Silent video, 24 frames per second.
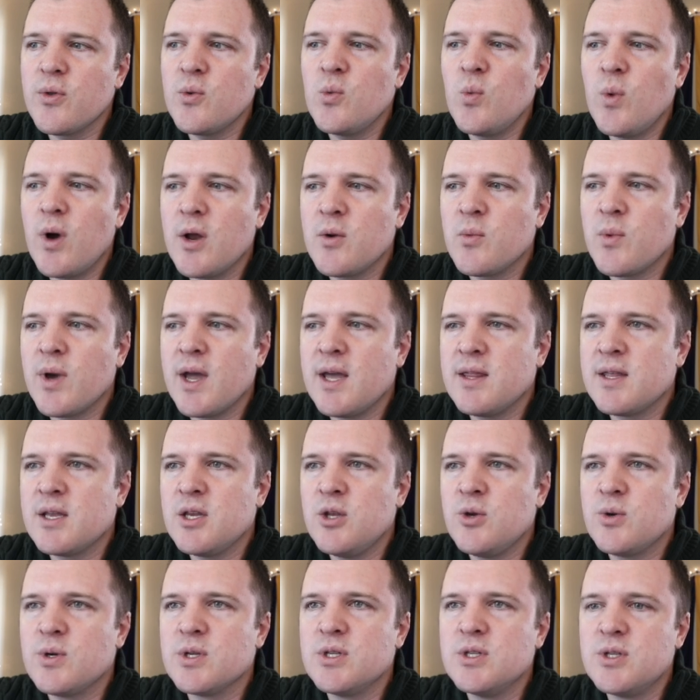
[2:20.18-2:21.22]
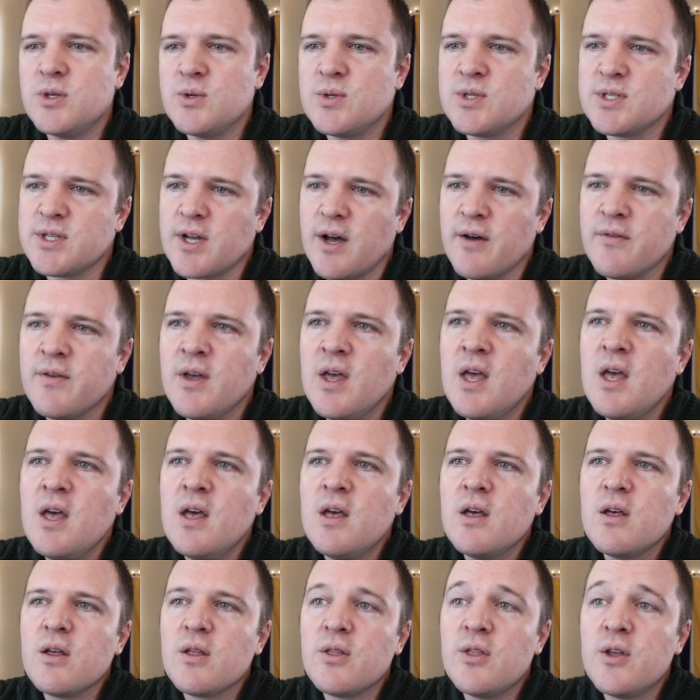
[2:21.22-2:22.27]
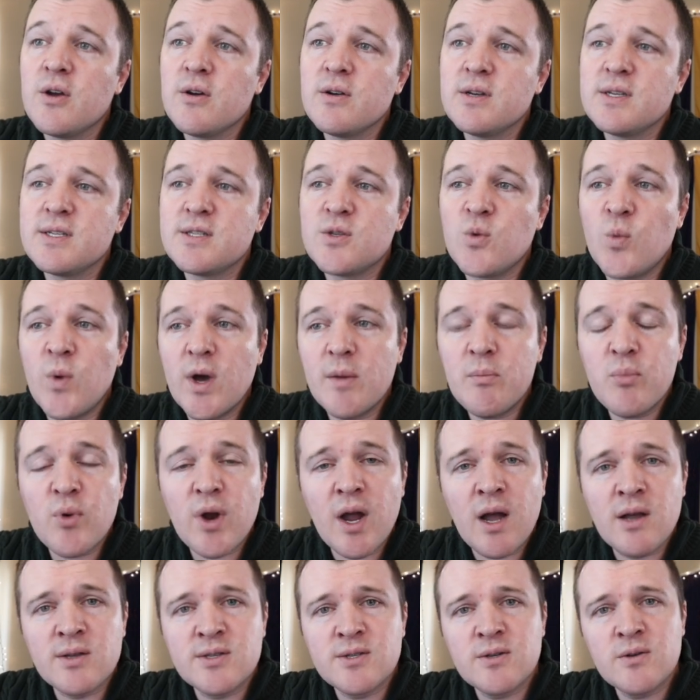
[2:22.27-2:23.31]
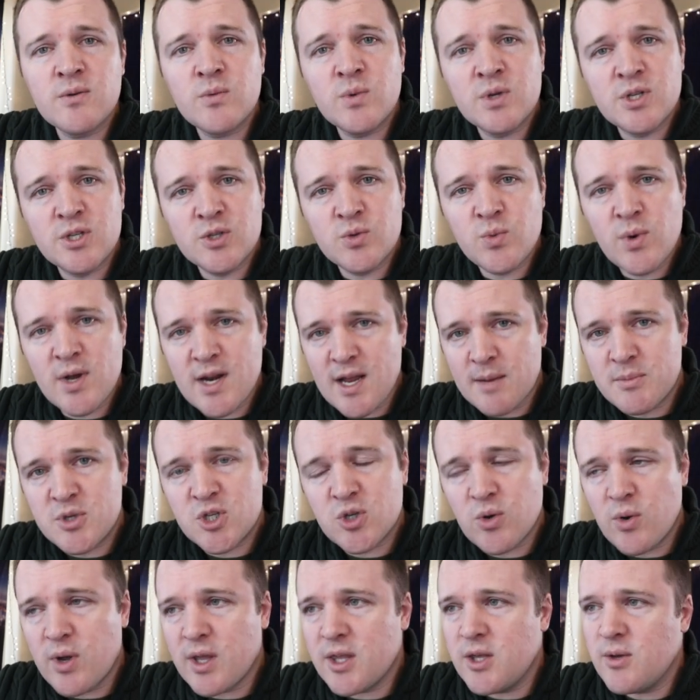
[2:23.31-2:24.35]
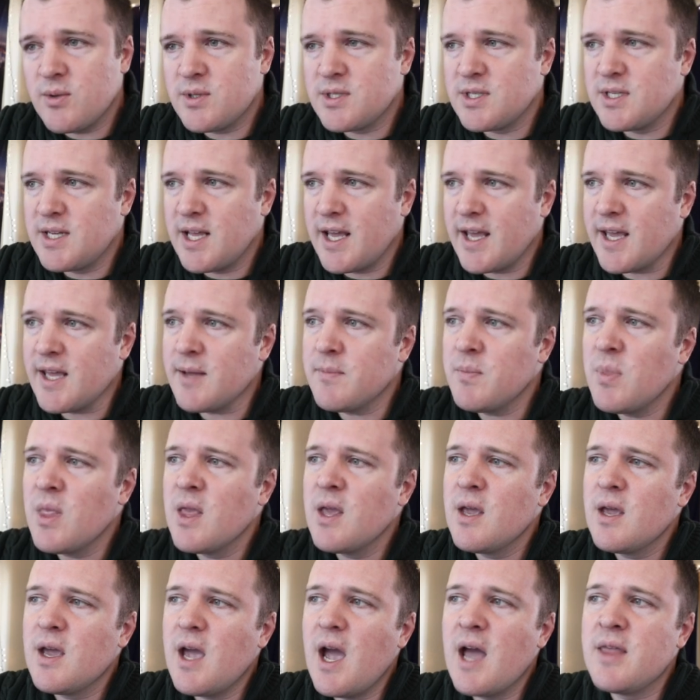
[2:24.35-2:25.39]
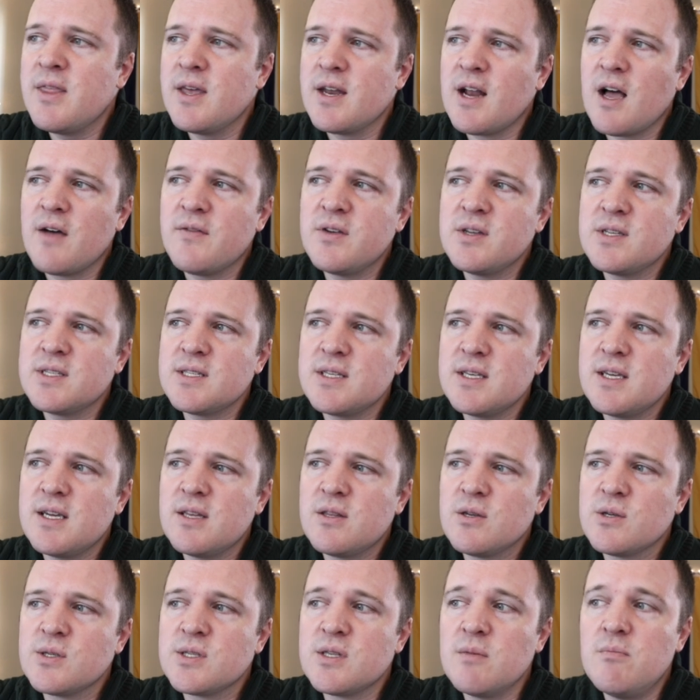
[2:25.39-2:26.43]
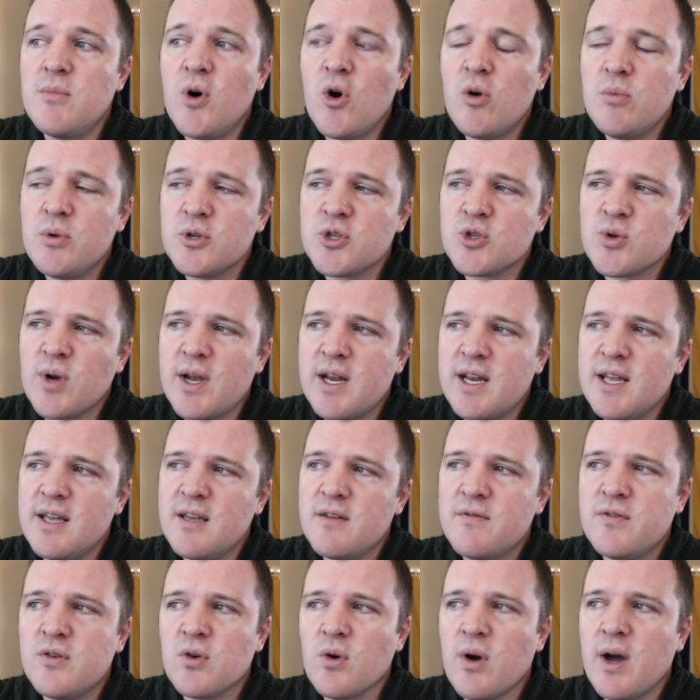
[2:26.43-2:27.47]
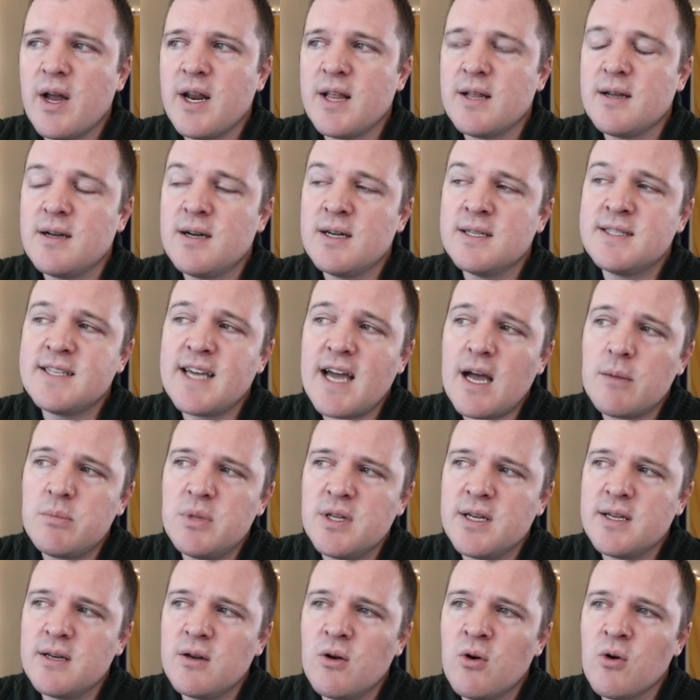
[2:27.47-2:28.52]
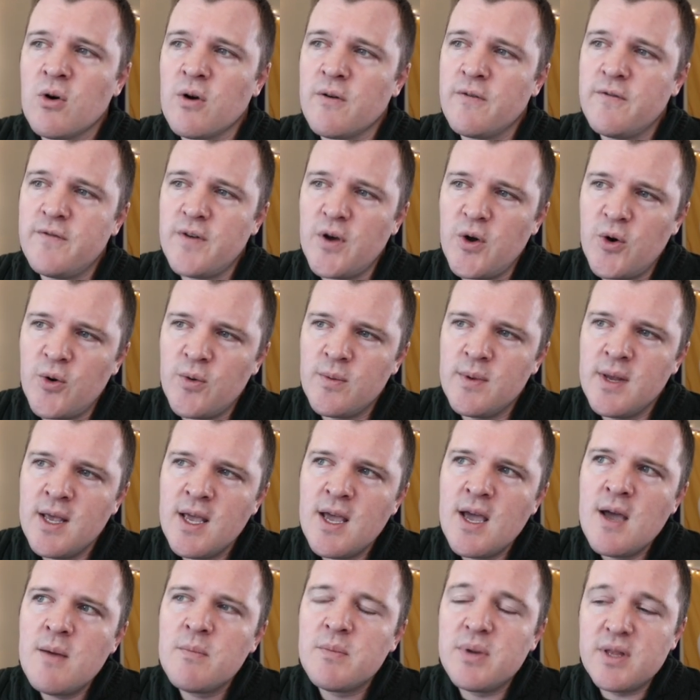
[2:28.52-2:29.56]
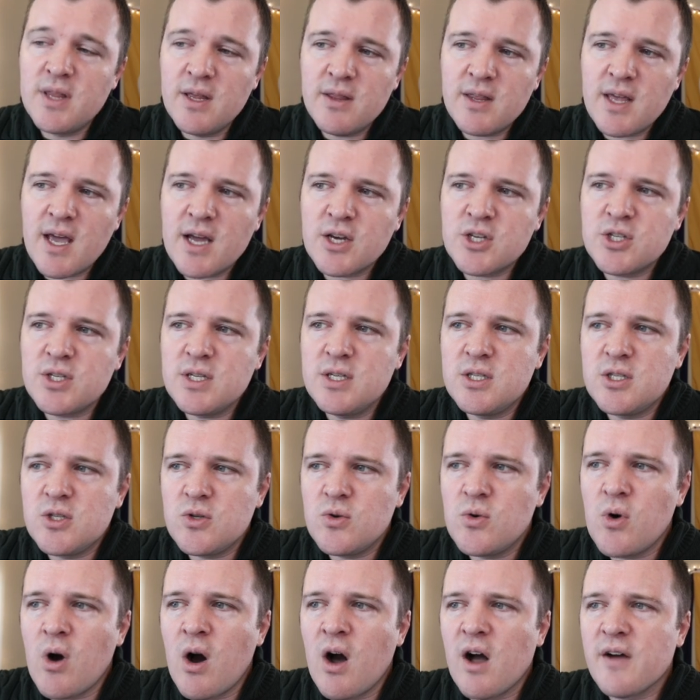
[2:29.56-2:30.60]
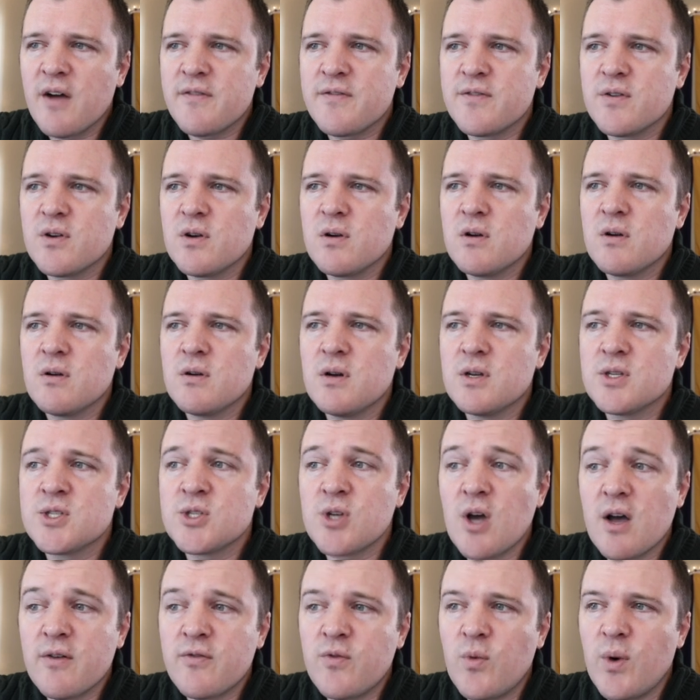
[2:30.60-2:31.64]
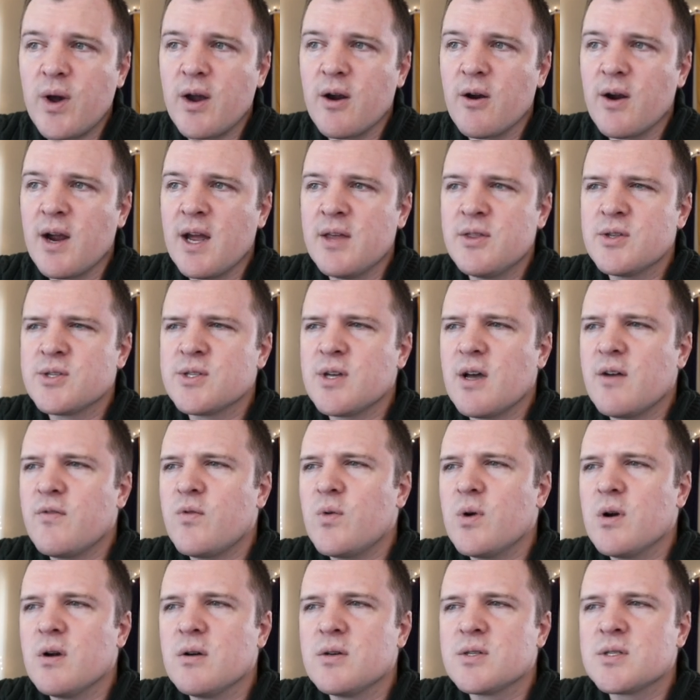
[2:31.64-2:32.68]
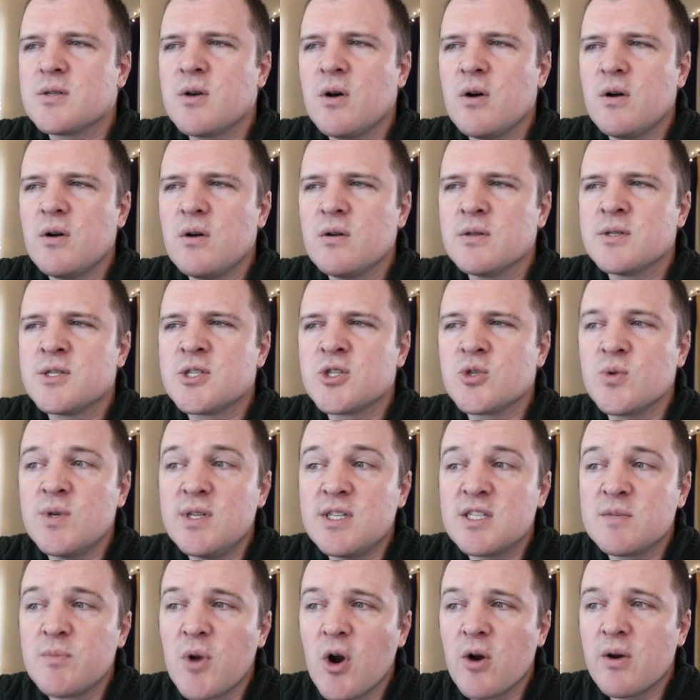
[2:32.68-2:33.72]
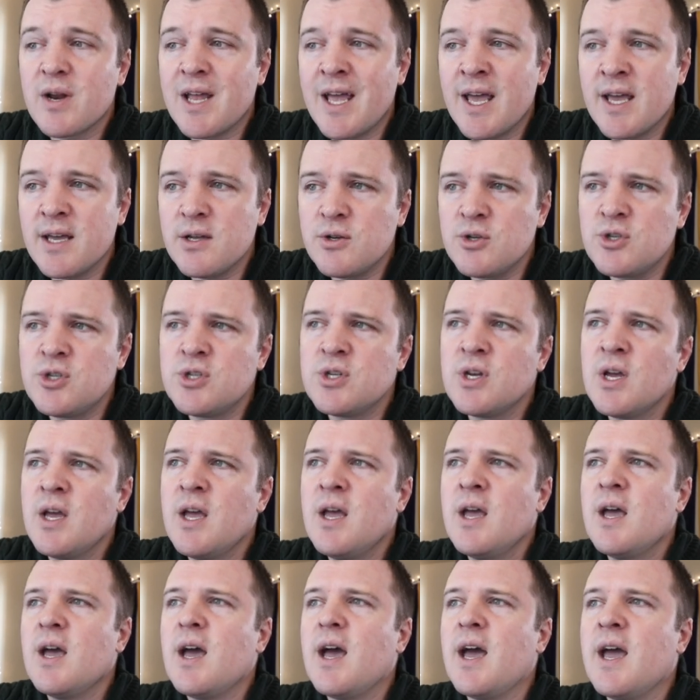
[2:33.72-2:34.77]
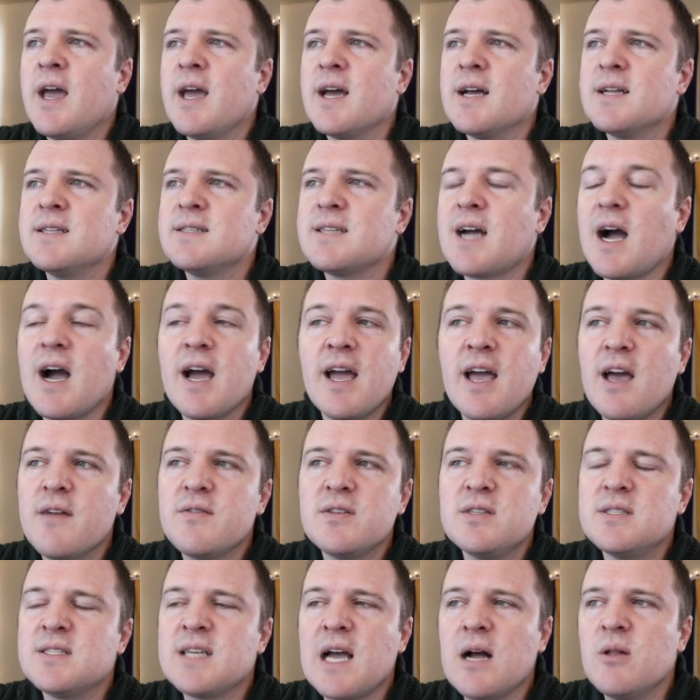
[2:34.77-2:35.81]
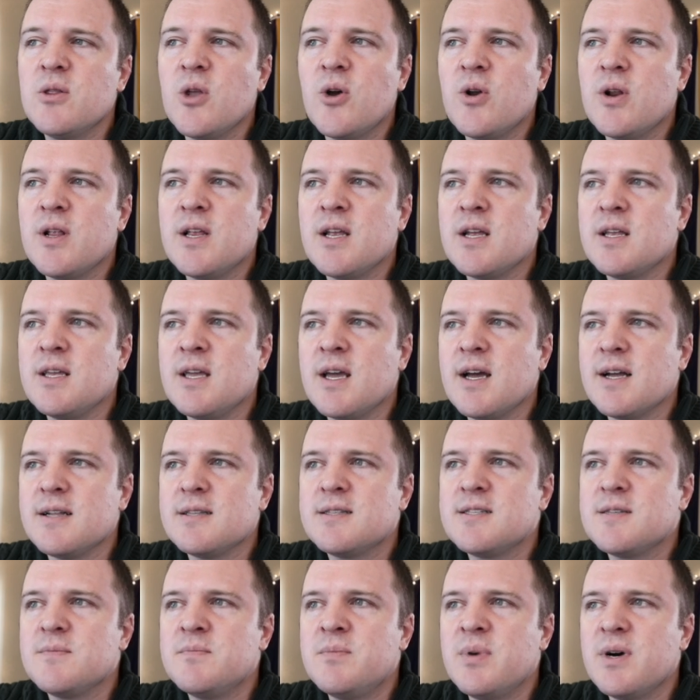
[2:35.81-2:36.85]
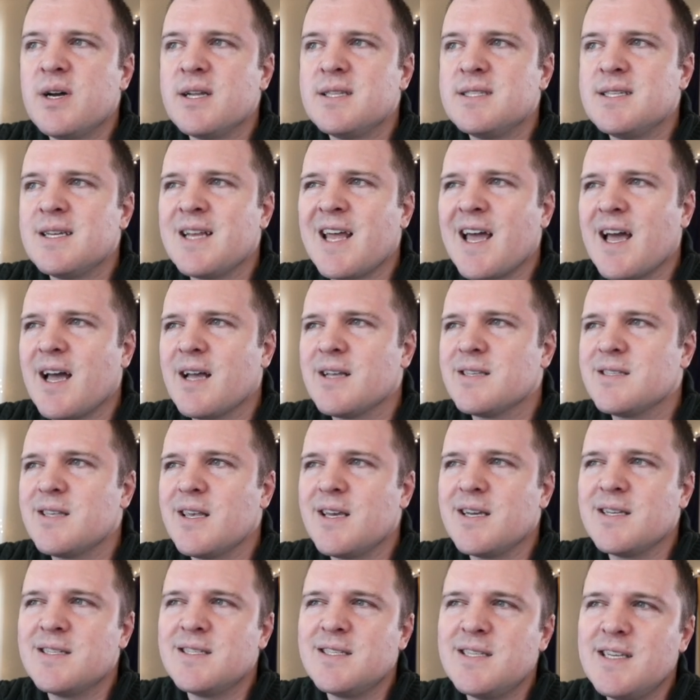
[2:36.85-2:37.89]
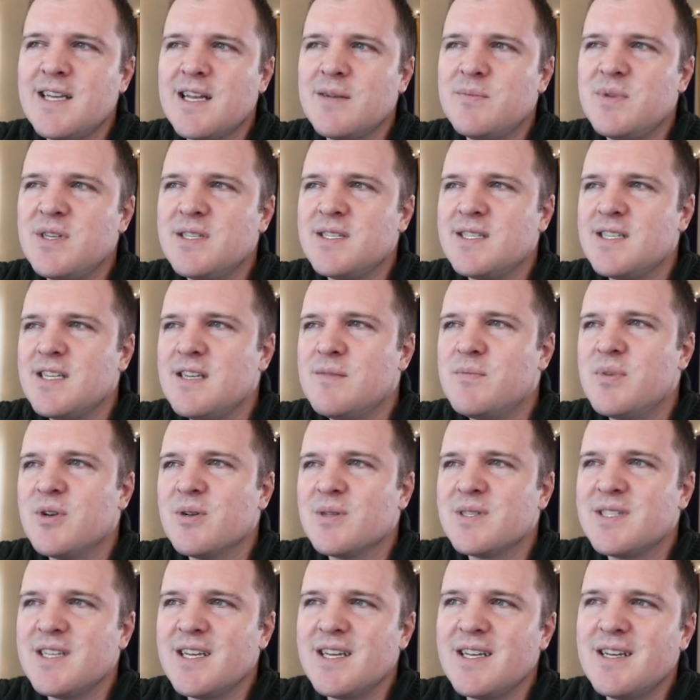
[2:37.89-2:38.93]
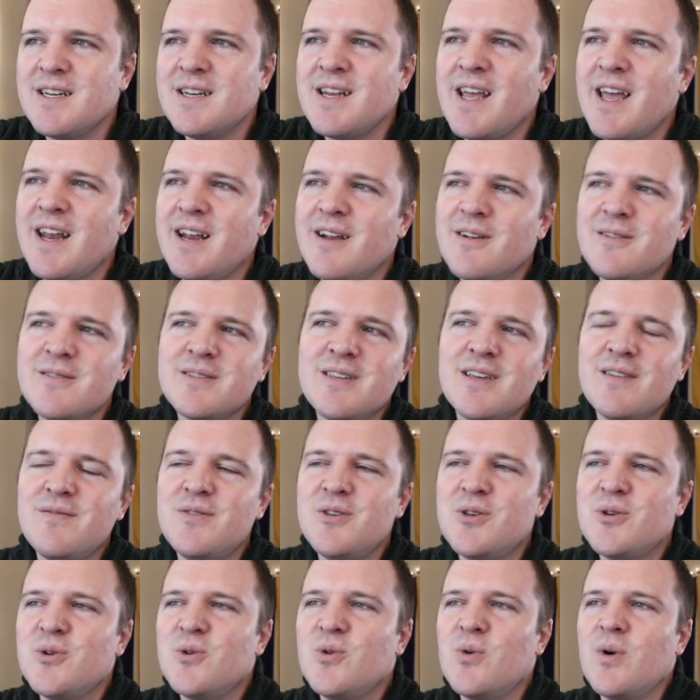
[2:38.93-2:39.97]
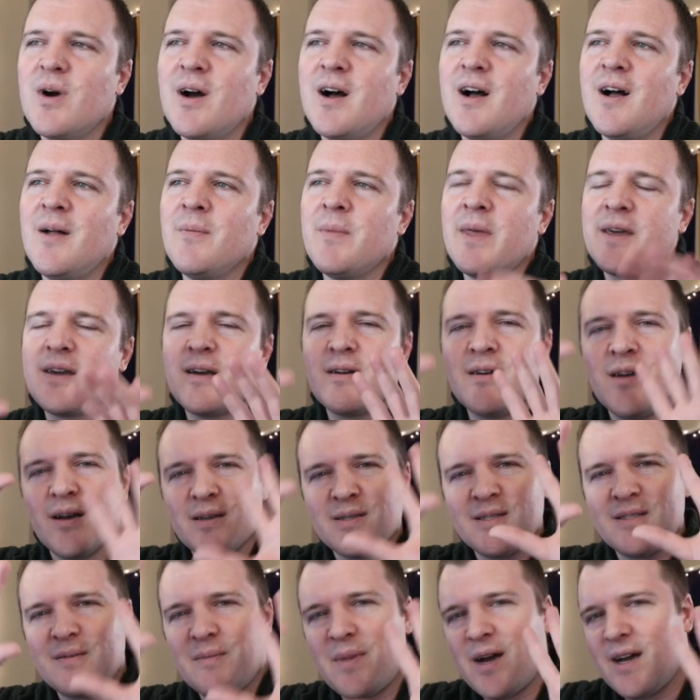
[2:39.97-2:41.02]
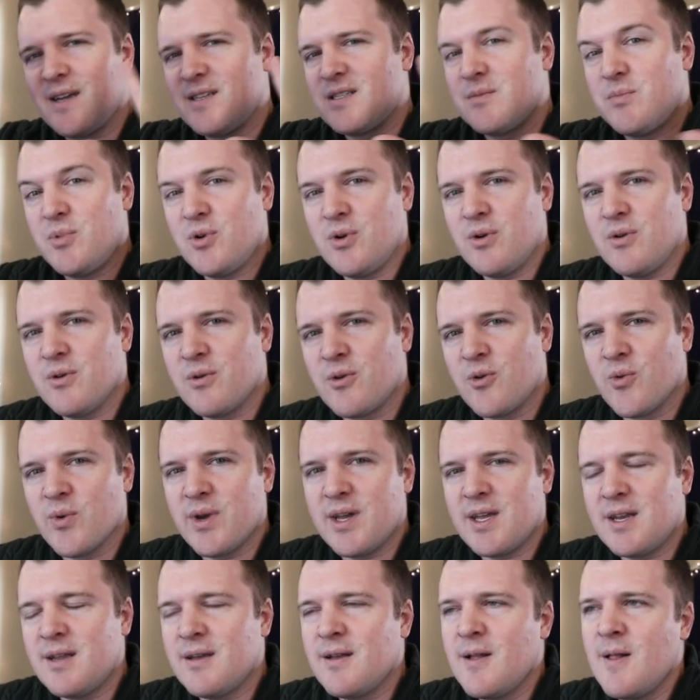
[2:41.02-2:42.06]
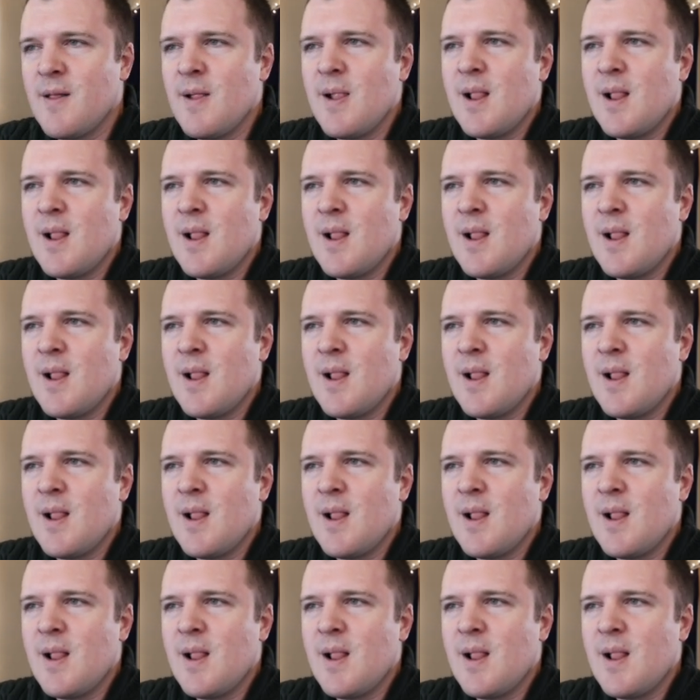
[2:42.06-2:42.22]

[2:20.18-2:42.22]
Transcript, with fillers: than one way that you can do stuff. There is the web browser, which is what I'm showing you today. And then obviously there's the mobile trading if you're on a, a tablet or a phone. But then they actually do offer software, and the software is called StreetSmart Edge. And I haven't downloaded it yet, but it has like C N B C built in and it'll give you um, like a customizable grid.